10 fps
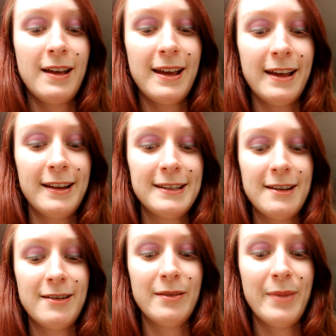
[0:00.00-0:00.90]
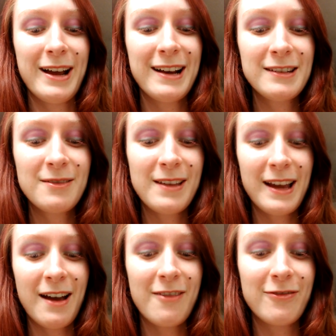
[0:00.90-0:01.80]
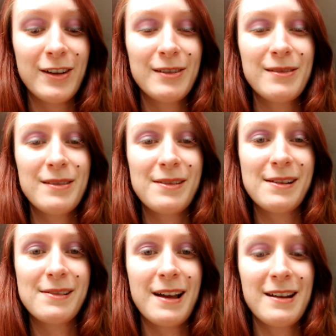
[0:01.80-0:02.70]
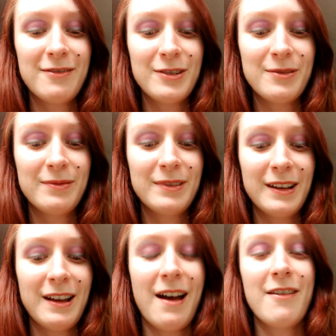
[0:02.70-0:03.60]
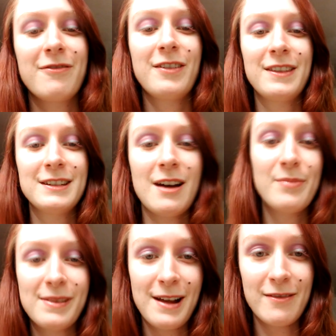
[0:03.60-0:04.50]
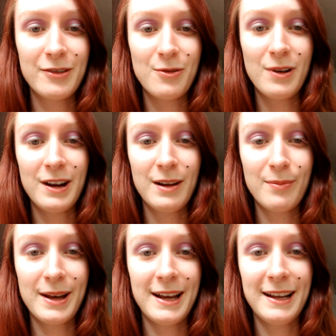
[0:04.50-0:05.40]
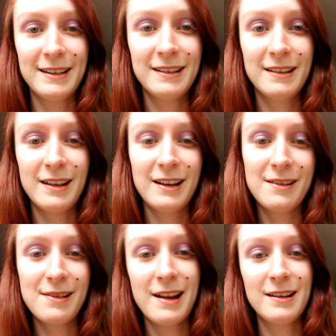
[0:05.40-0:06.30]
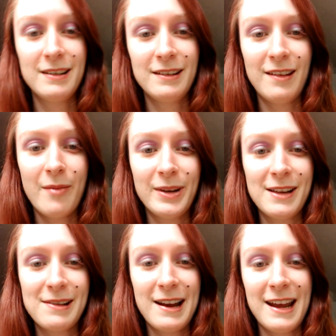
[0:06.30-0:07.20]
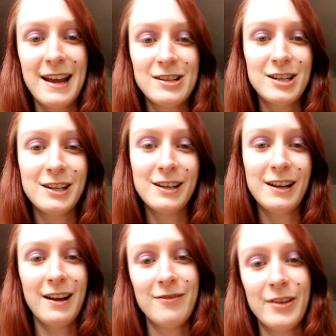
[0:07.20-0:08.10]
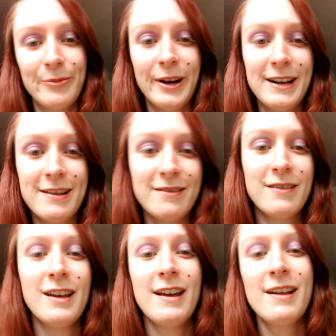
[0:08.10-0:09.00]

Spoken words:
And I kind of don't like how it feels. It's kind of, the cuff at the top is kind of annoying, but it is kind of, I mean, it's kind of edgy, kind of in right now.